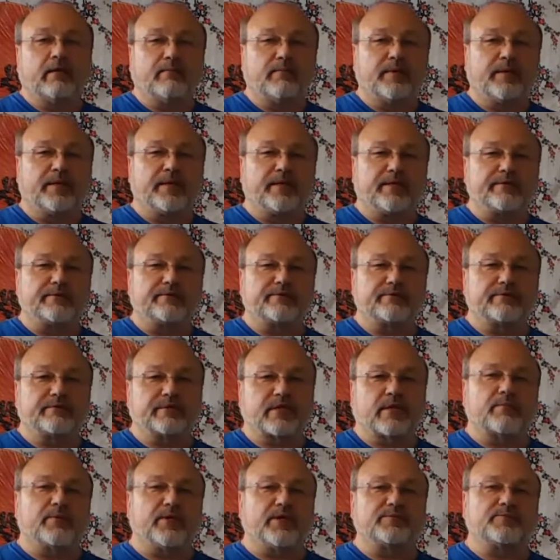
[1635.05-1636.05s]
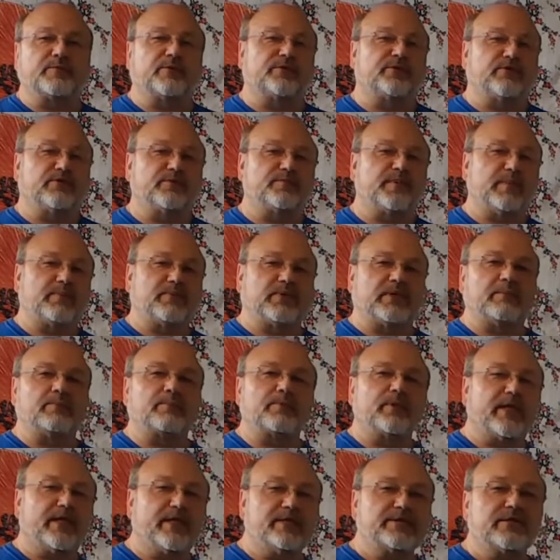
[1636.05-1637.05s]
Because companies put those
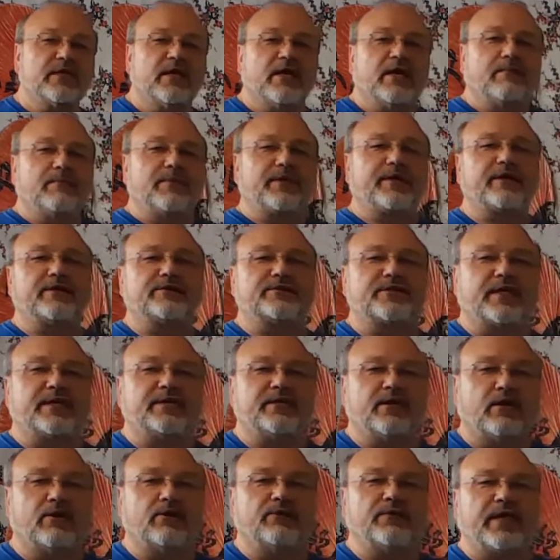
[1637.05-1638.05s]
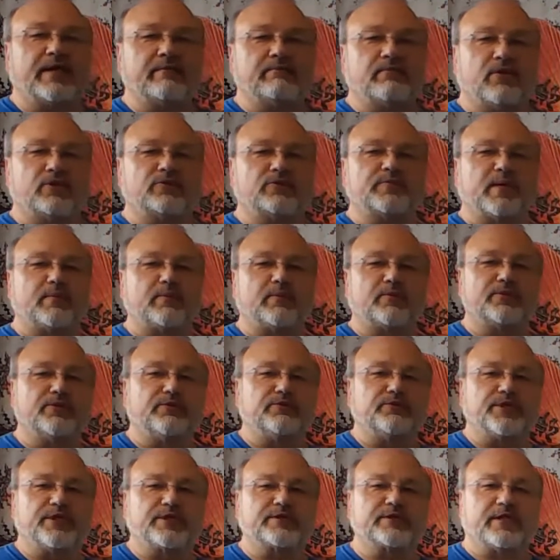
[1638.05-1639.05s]
people in place because they know that most
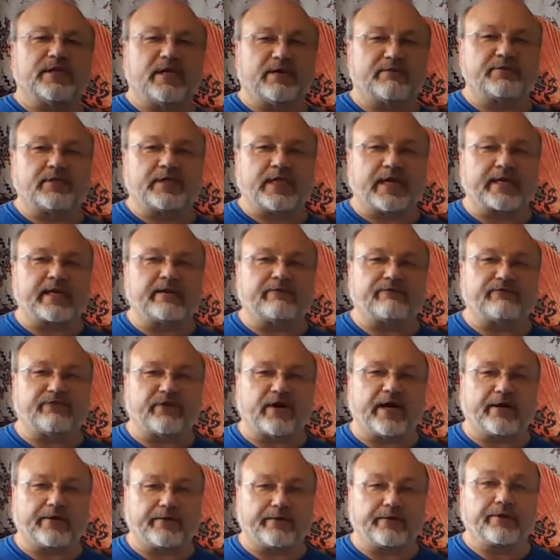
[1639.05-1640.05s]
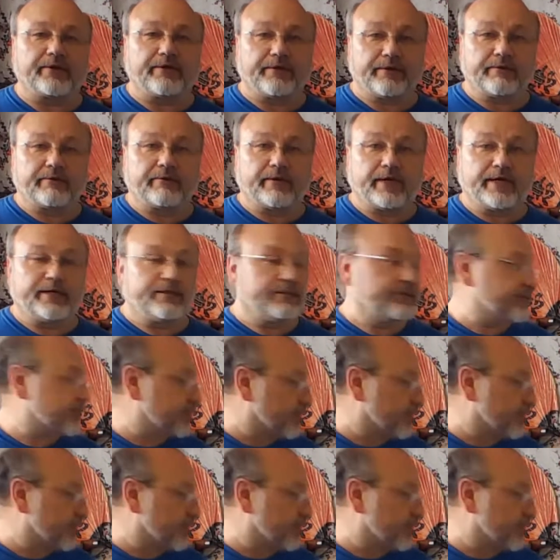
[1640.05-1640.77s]
people do just enough to not get fired, right?